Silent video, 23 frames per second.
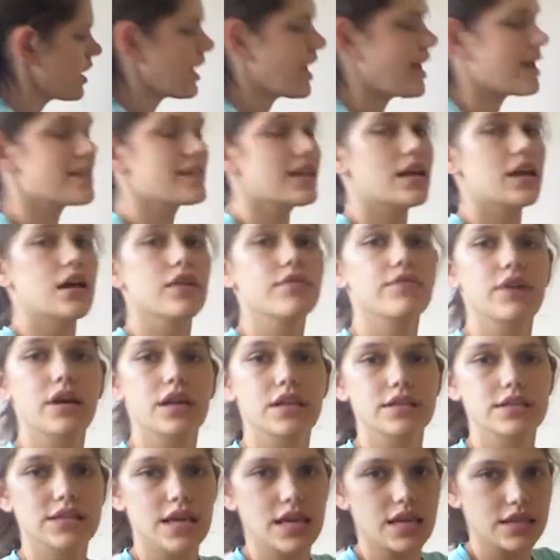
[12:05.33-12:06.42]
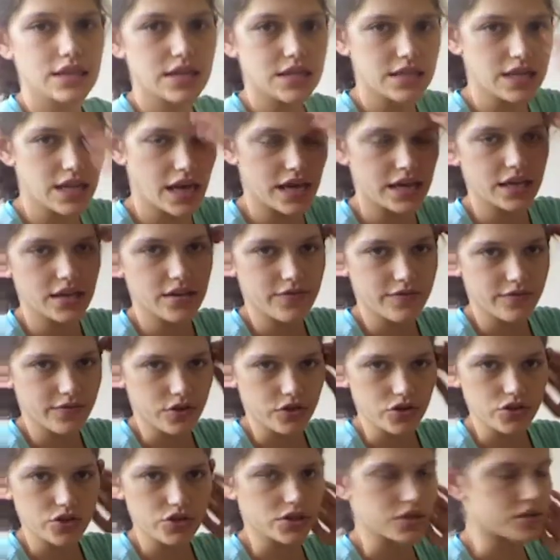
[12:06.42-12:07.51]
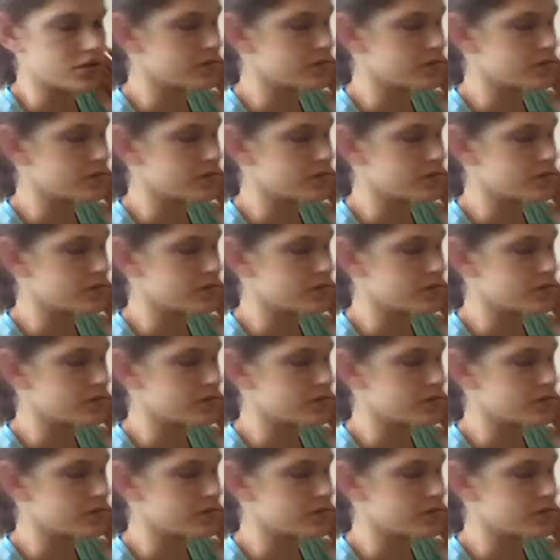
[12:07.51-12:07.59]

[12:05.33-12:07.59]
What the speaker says: and then I've got to take the negative version.